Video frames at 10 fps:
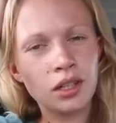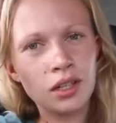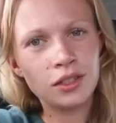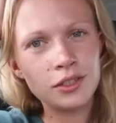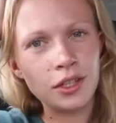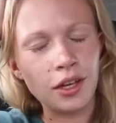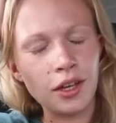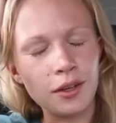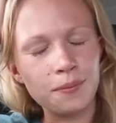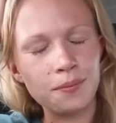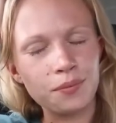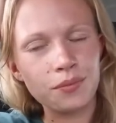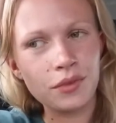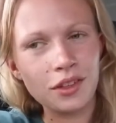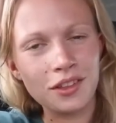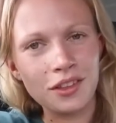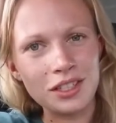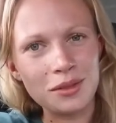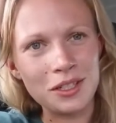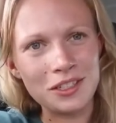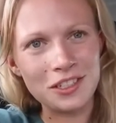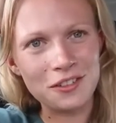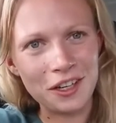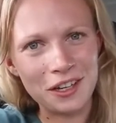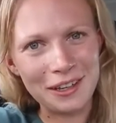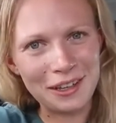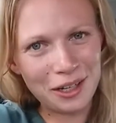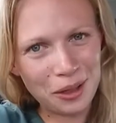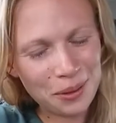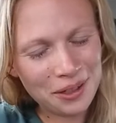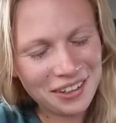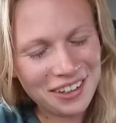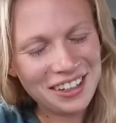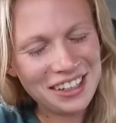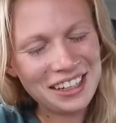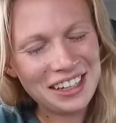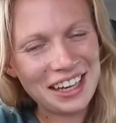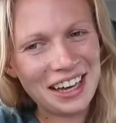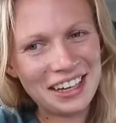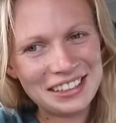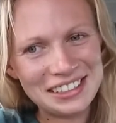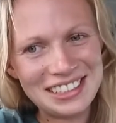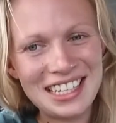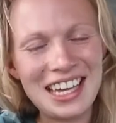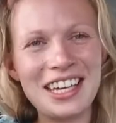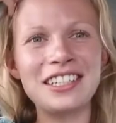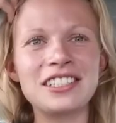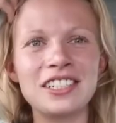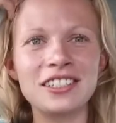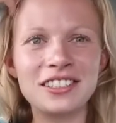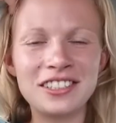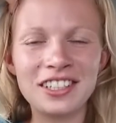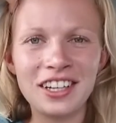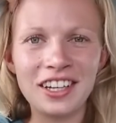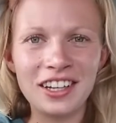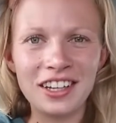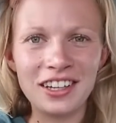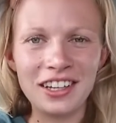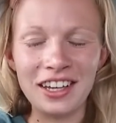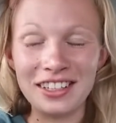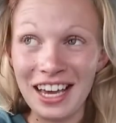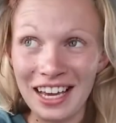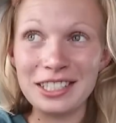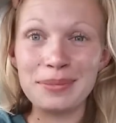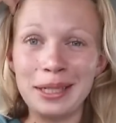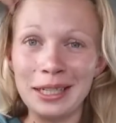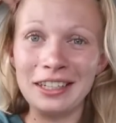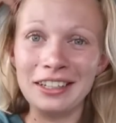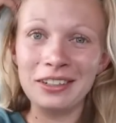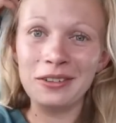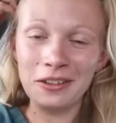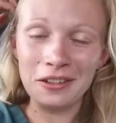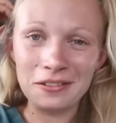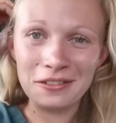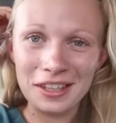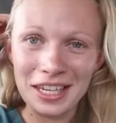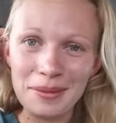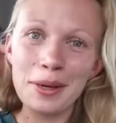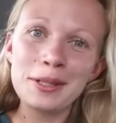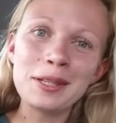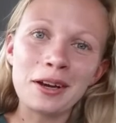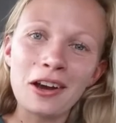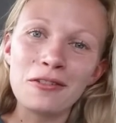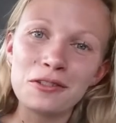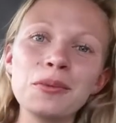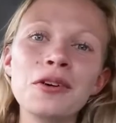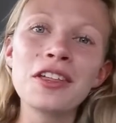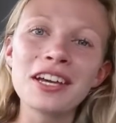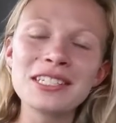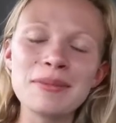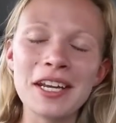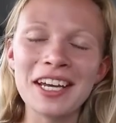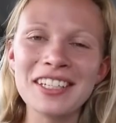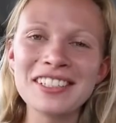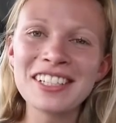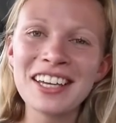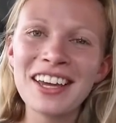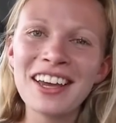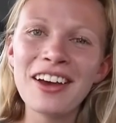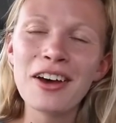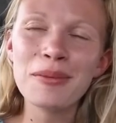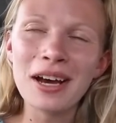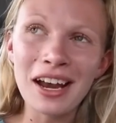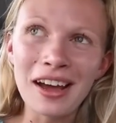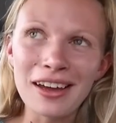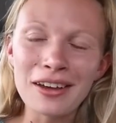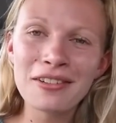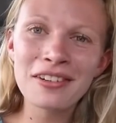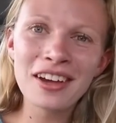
So um, 30 minutes is finally up and it is it has been one of the most uncomfortable 30 minutes of my life.